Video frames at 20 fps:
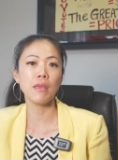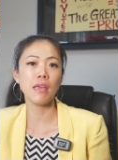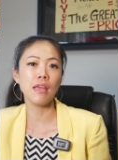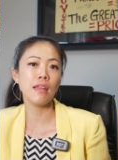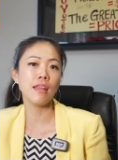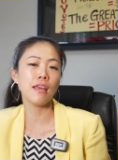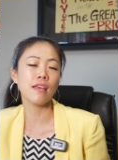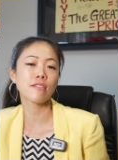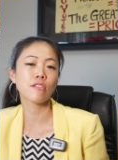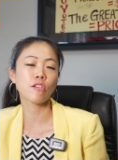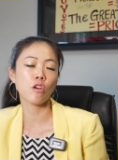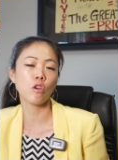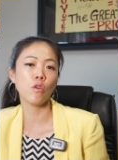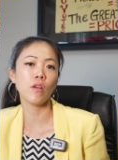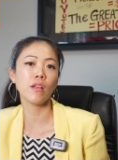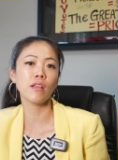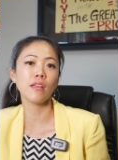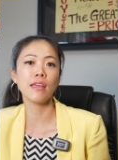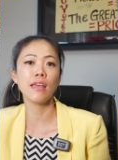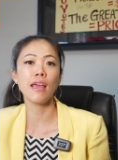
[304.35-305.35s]
Mead is
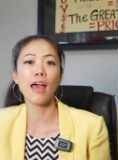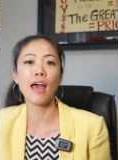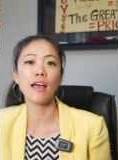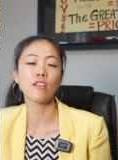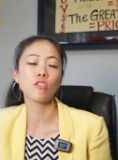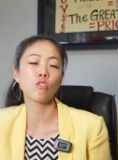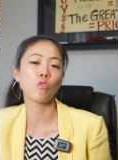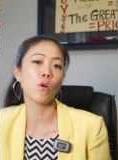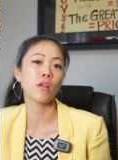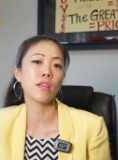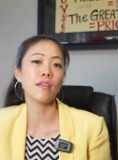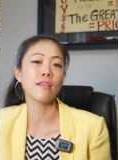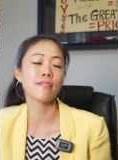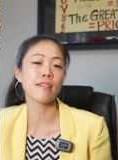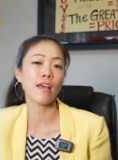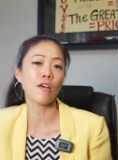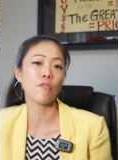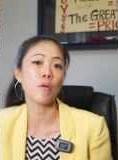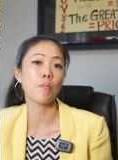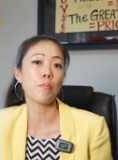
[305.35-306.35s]
currently at
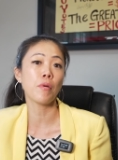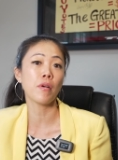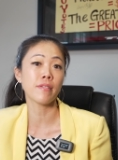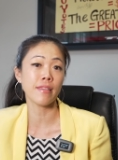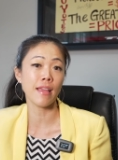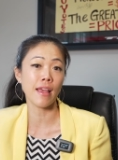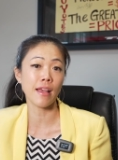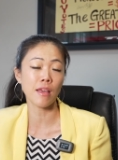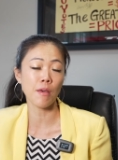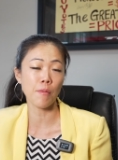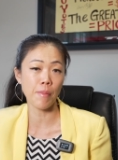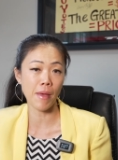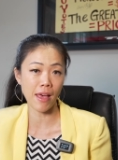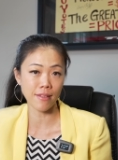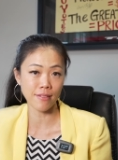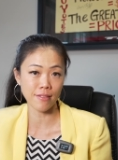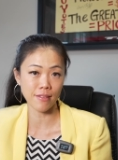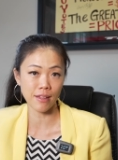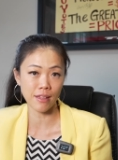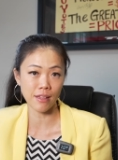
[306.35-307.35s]
27%
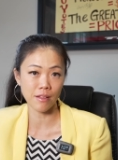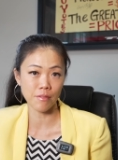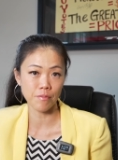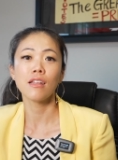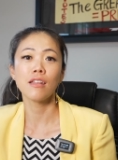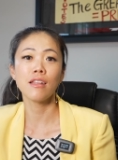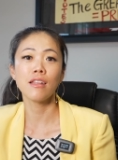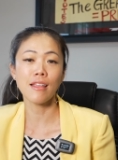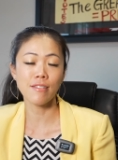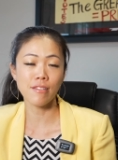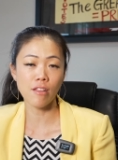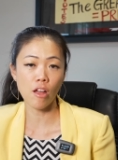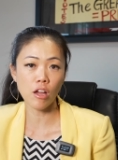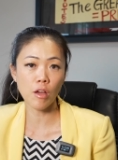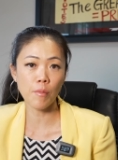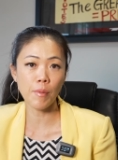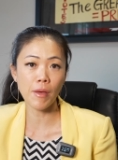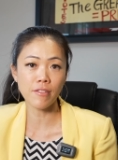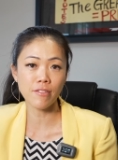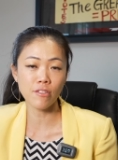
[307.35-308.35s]
capacity. Let's talk
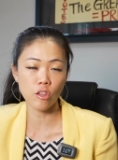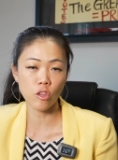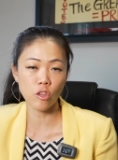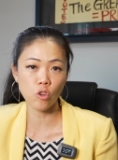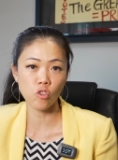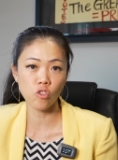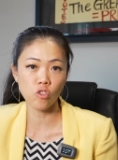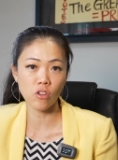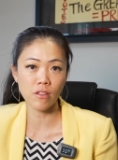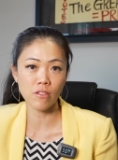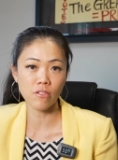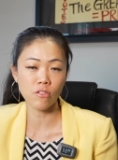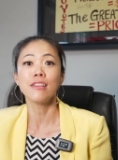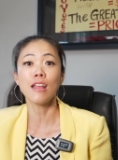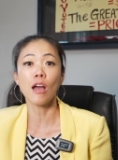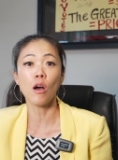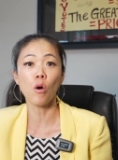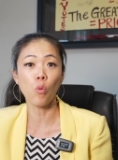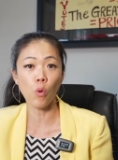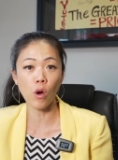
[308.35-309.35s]
about solutions.
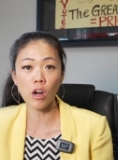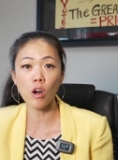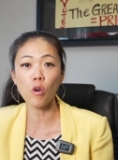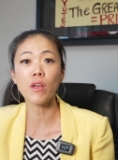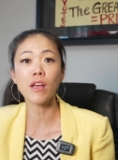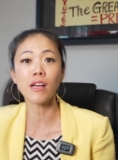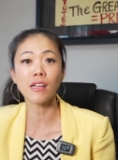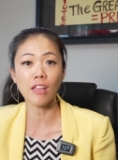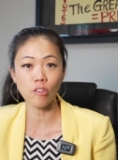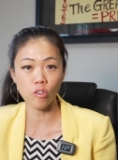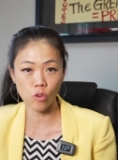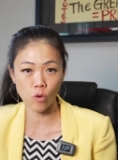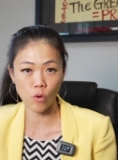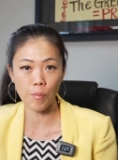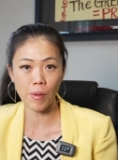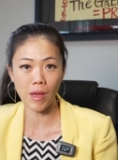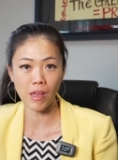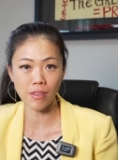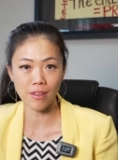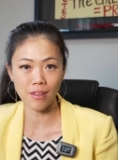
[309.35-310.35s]
Now, what are we gonna do
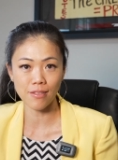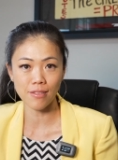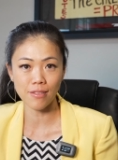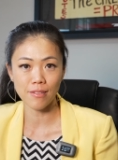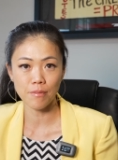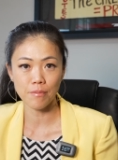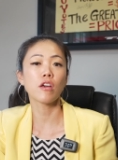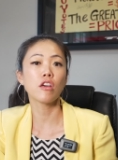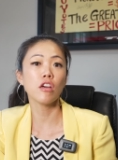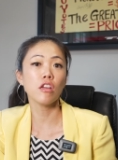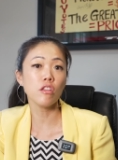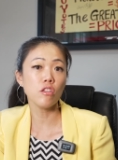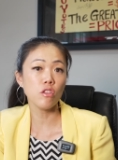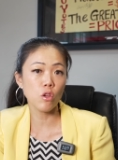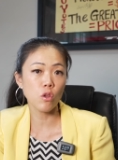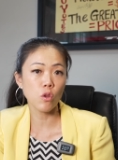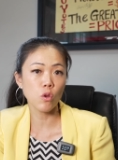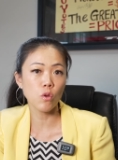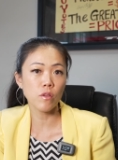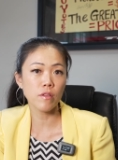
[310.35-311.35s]
about this? The good
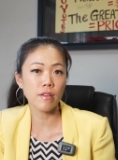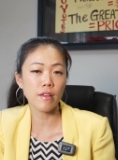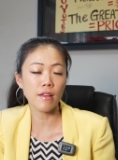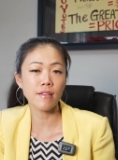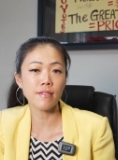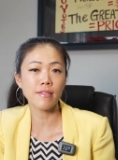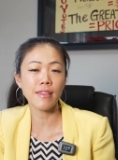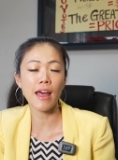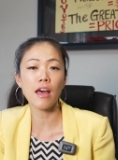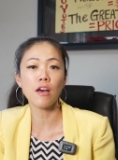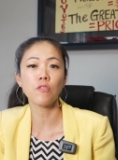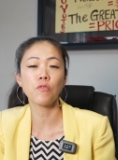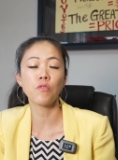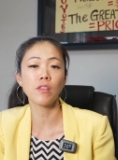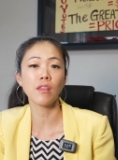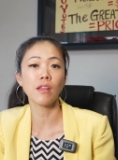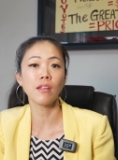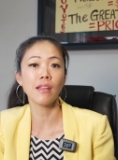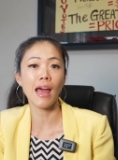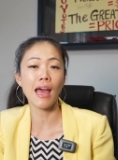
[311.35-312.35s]
news is that
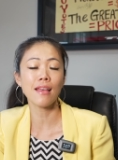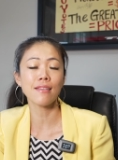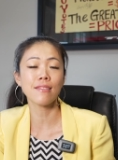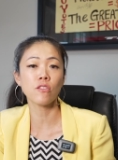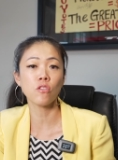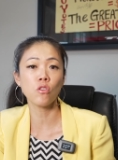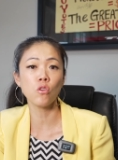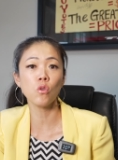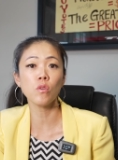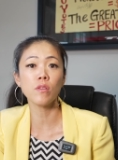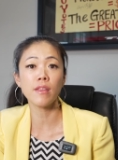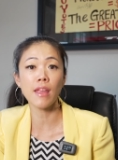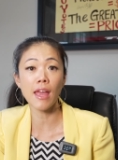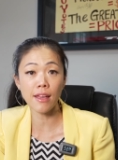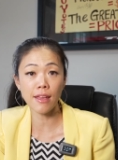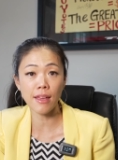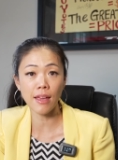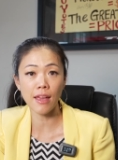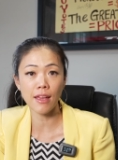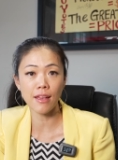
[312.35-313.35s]
for the last two
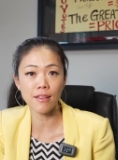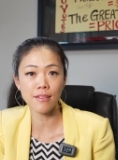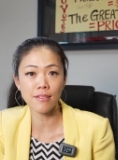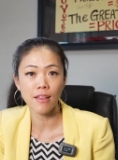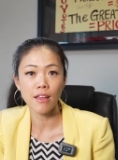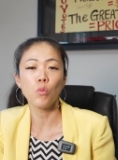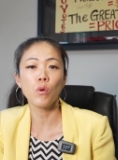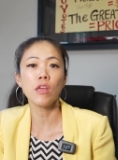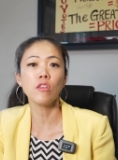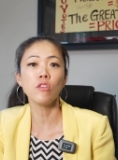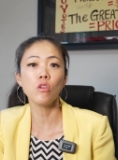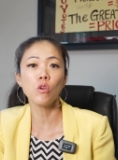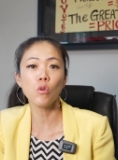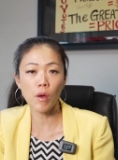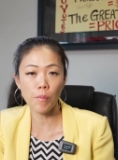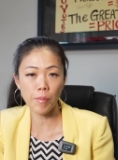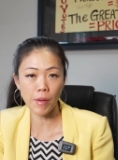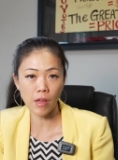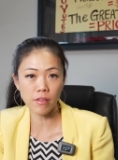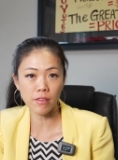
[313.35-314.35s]
decades, we knew
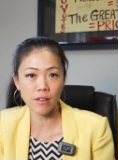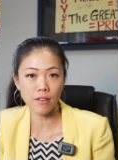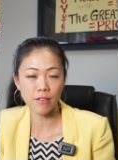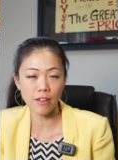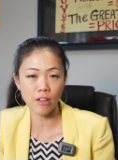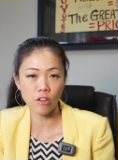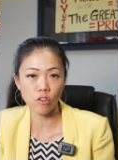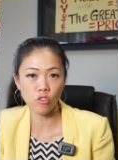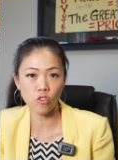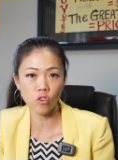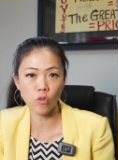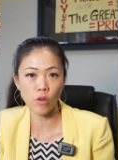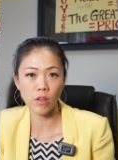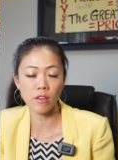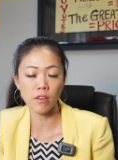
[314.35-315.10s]
about this issue